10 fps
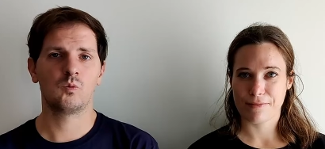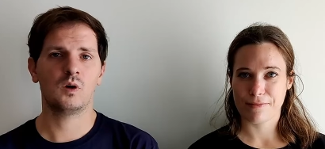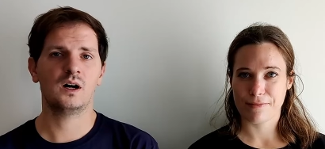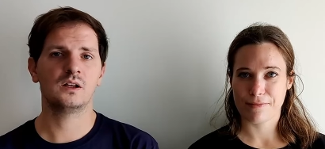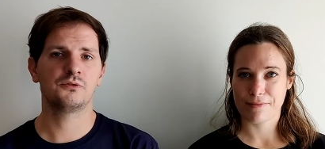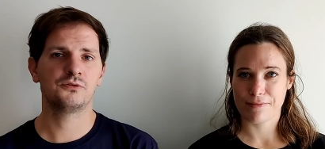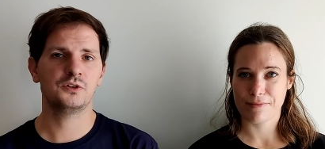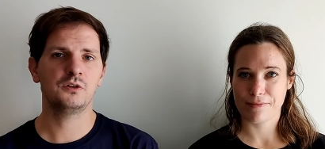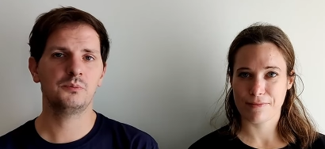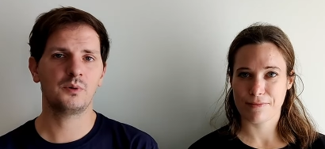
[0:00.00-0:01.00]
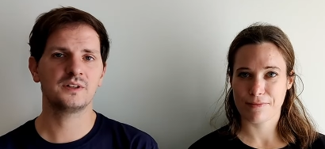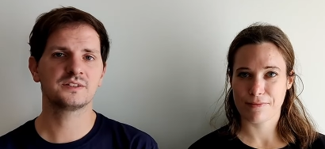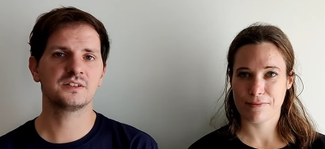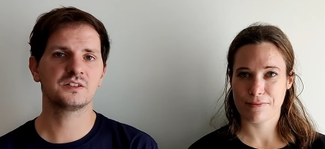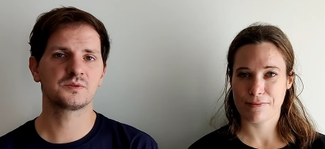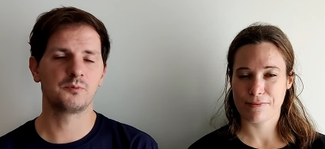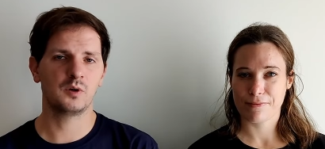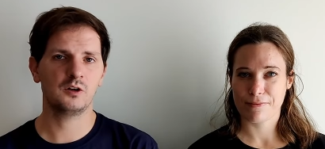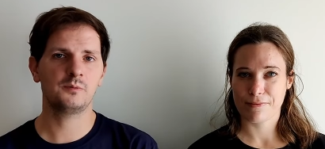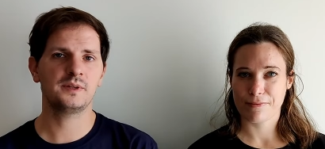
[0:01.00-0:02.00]
Speaker 1: While a few pointers
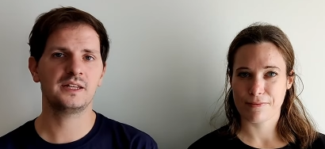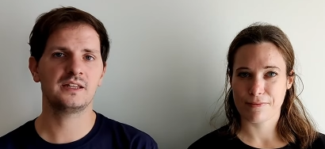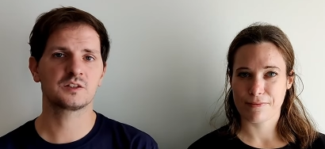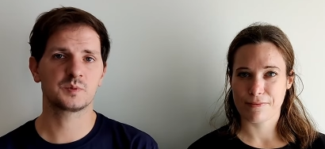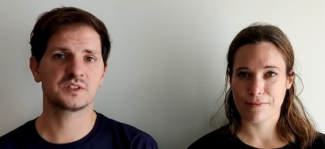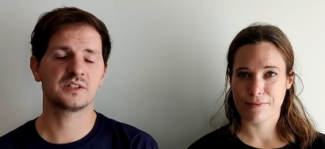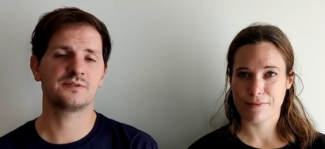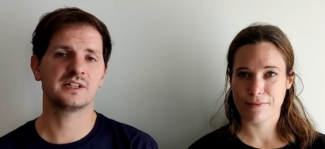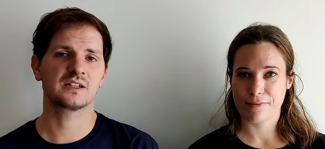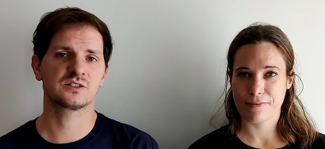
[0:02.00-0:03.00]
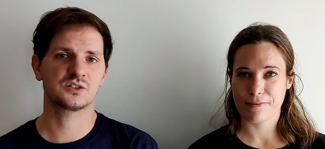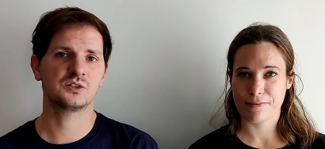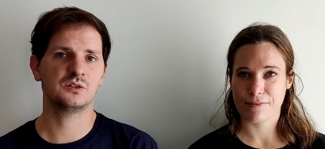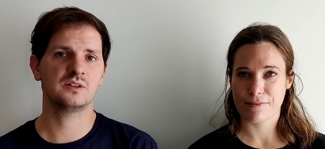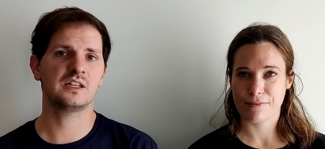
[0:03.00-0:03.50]
will be specific to